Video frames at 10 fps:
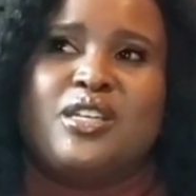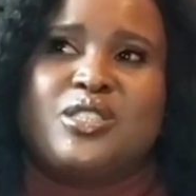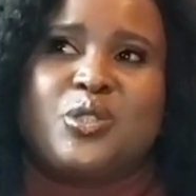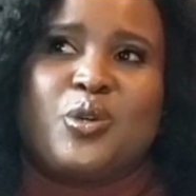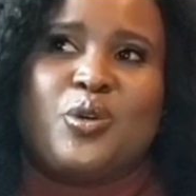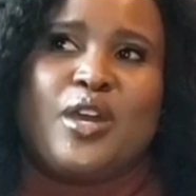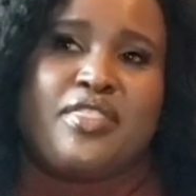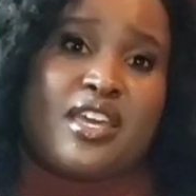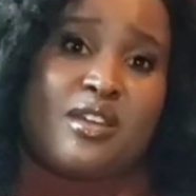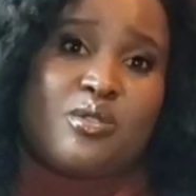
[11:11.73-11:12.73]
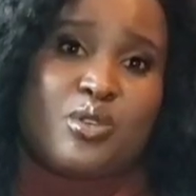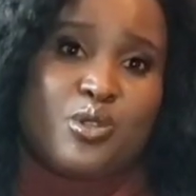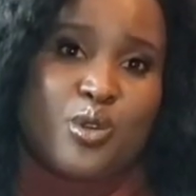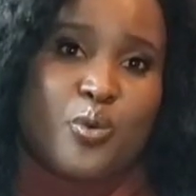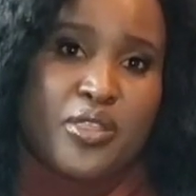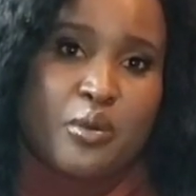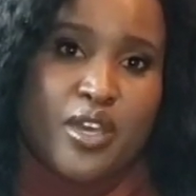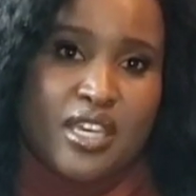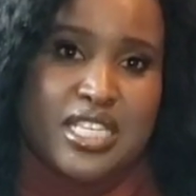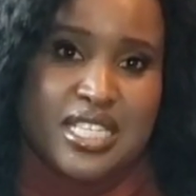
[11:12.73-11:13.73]
So, and then, you know, when the
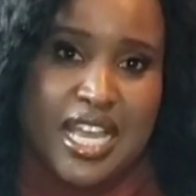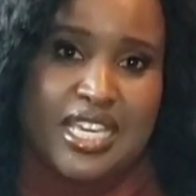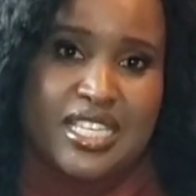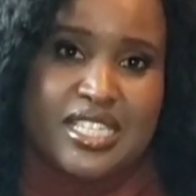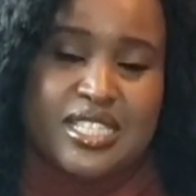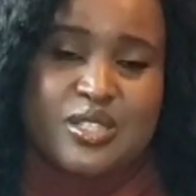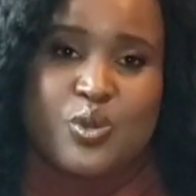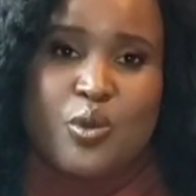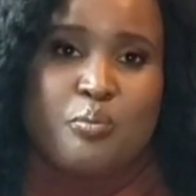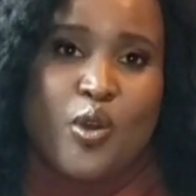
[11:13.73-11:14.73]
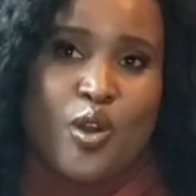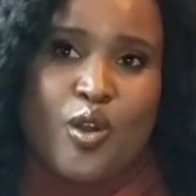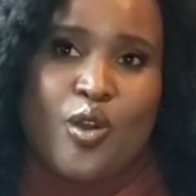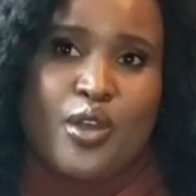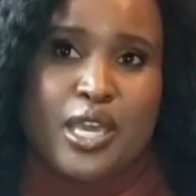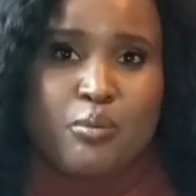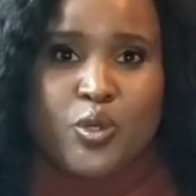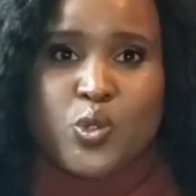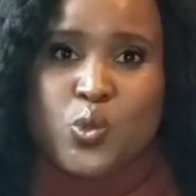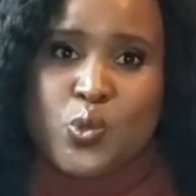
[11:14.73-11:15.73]
weather is nice, you're more
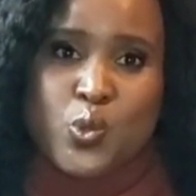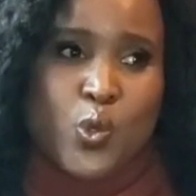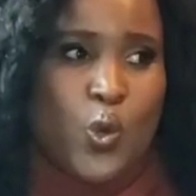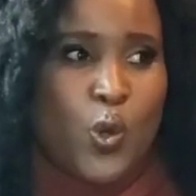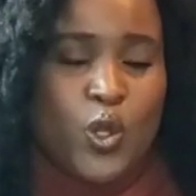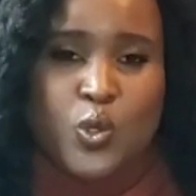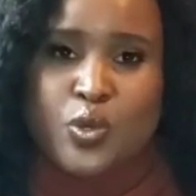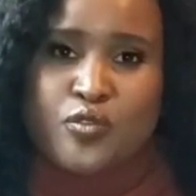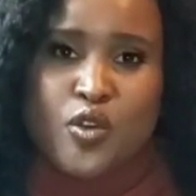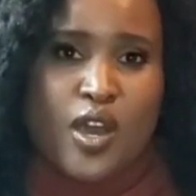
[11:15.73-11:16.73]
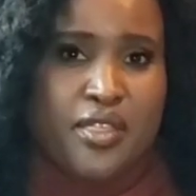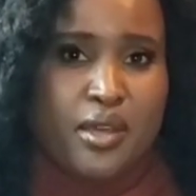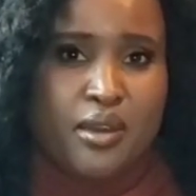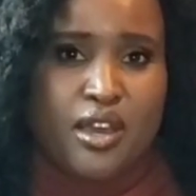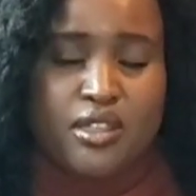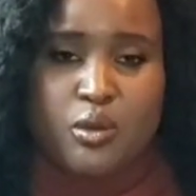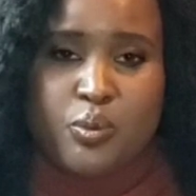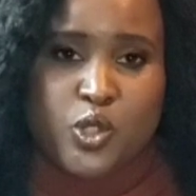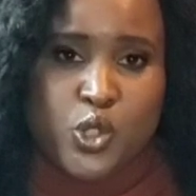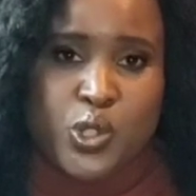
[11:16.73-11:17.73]
able to go look for other
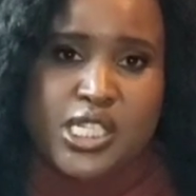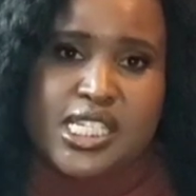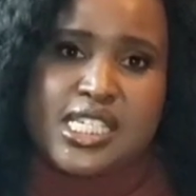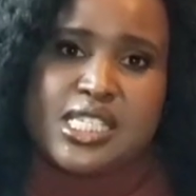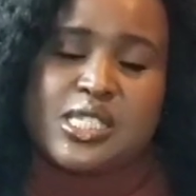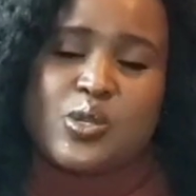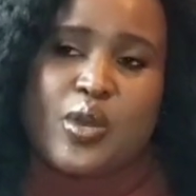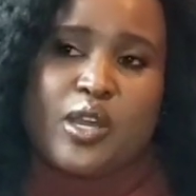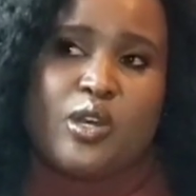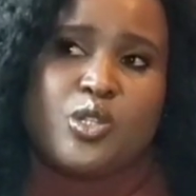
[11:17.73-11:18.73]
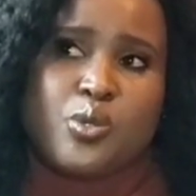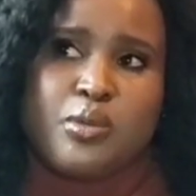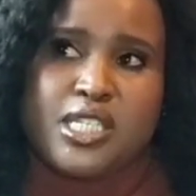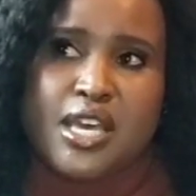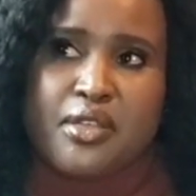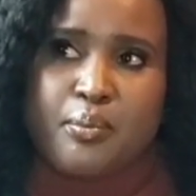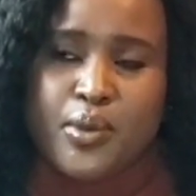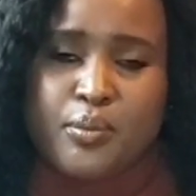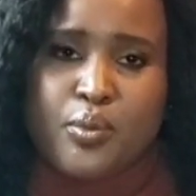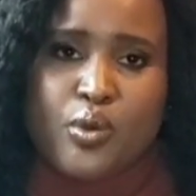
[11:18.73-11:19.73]
opportunities. So I got to meet other
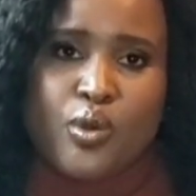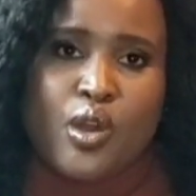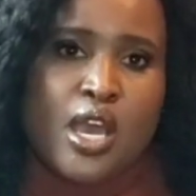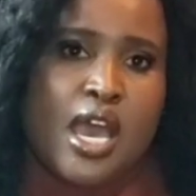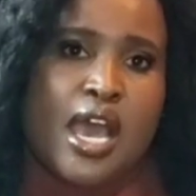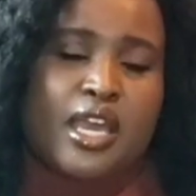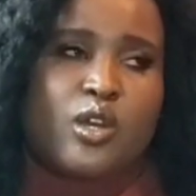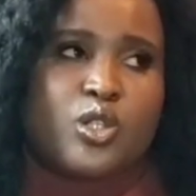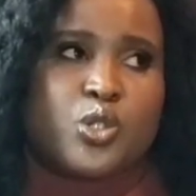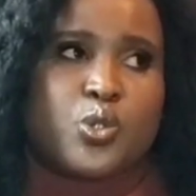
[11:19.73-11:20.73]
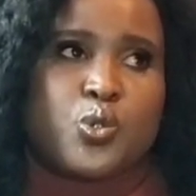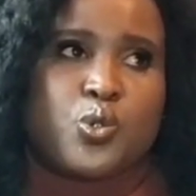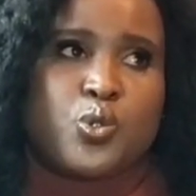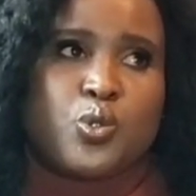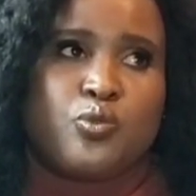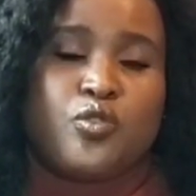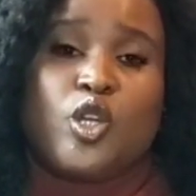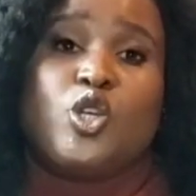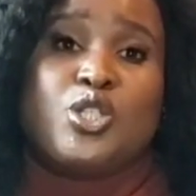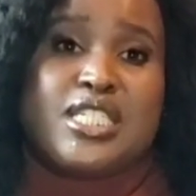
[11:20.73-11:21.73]
people. I got to
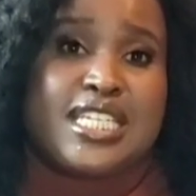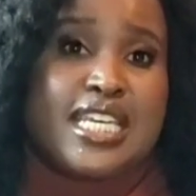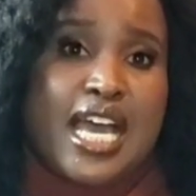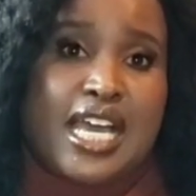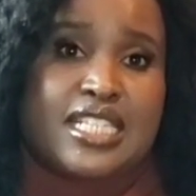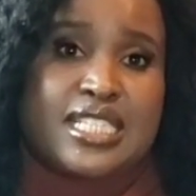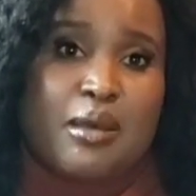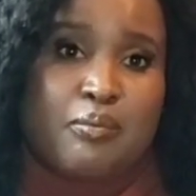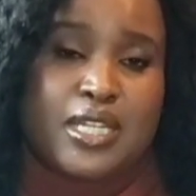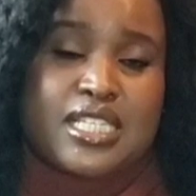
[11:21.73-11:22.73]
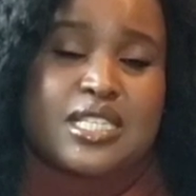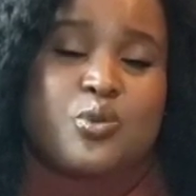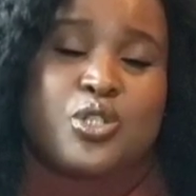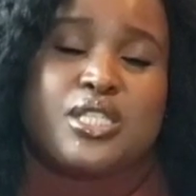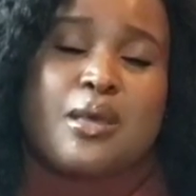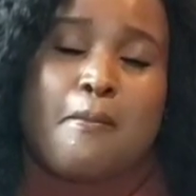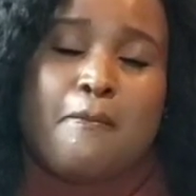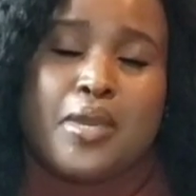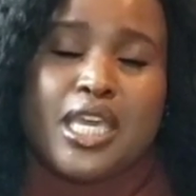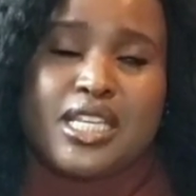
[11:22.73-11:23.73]
volunteer in some places, which is a
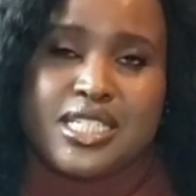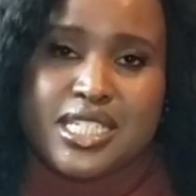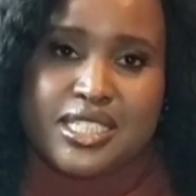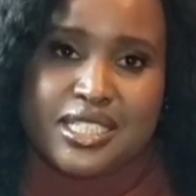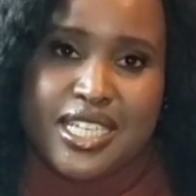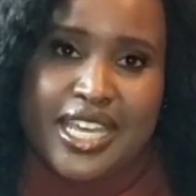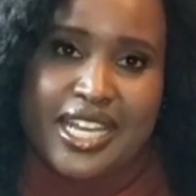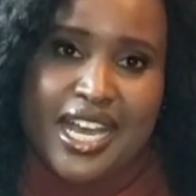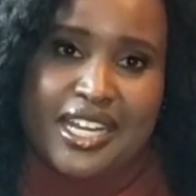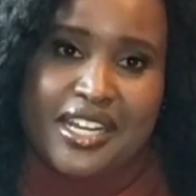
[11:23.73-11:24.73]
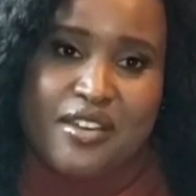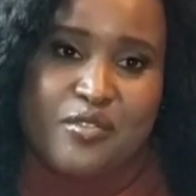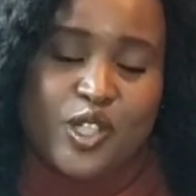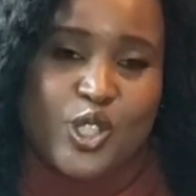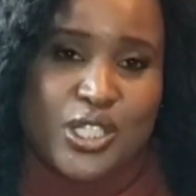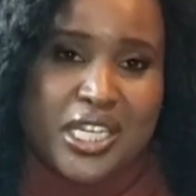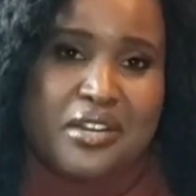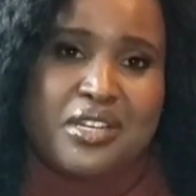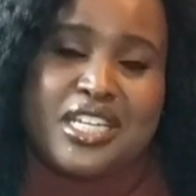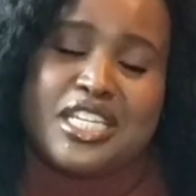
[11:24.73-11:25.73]
big deal here in Canada.
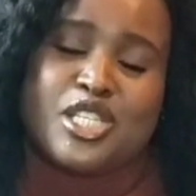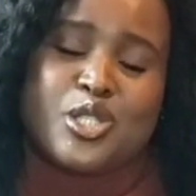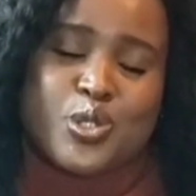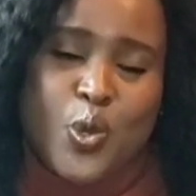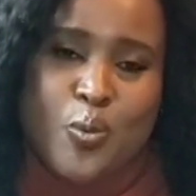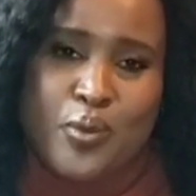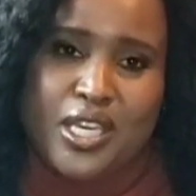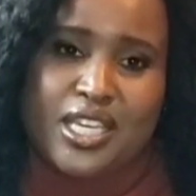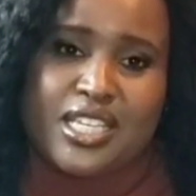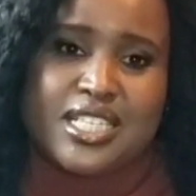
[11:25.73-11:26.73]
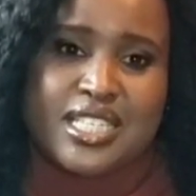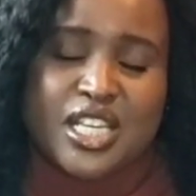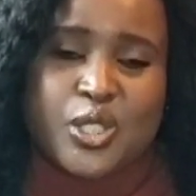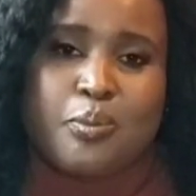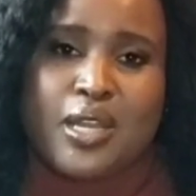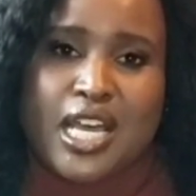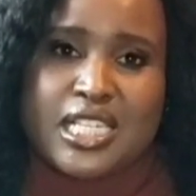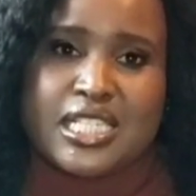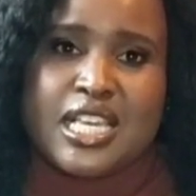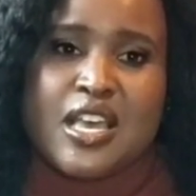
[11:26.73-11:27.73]
Volunteering is so big. It's such a
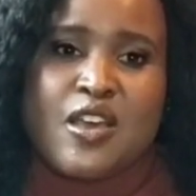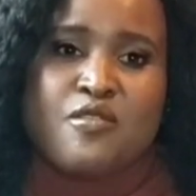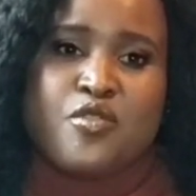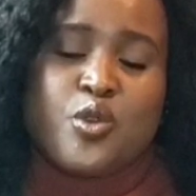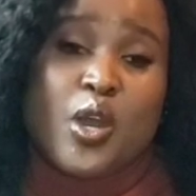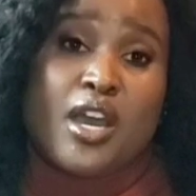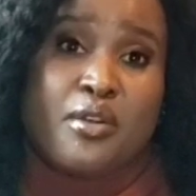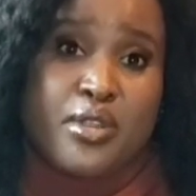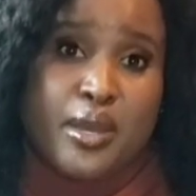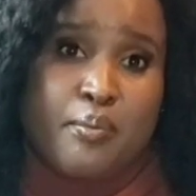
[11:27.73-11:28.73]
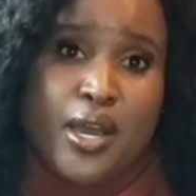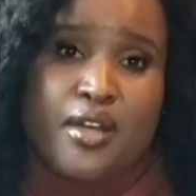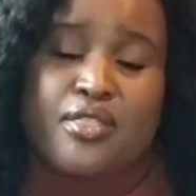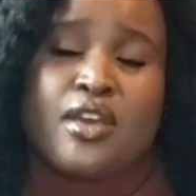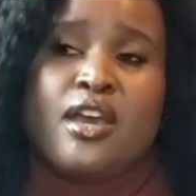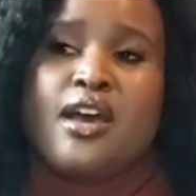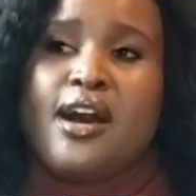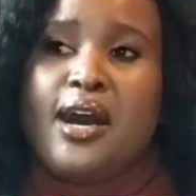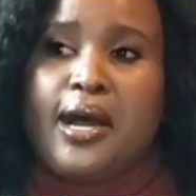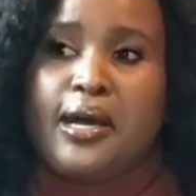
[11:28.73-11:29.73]
plus for your career path.
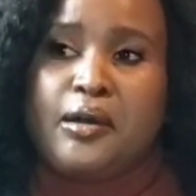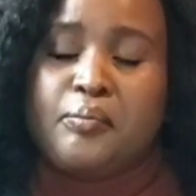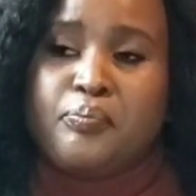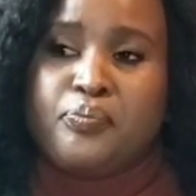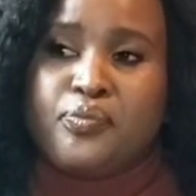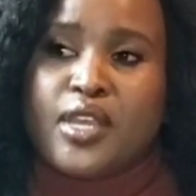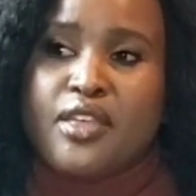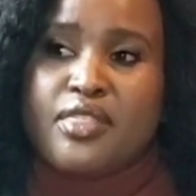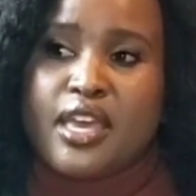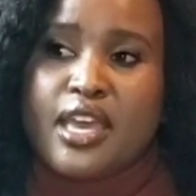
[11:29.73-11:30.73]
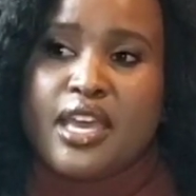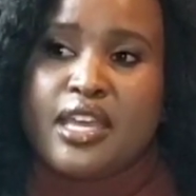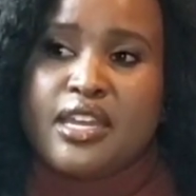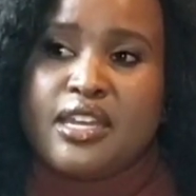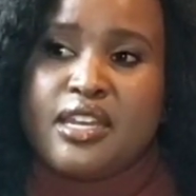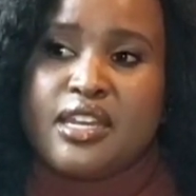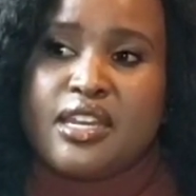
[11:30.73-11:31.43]
And then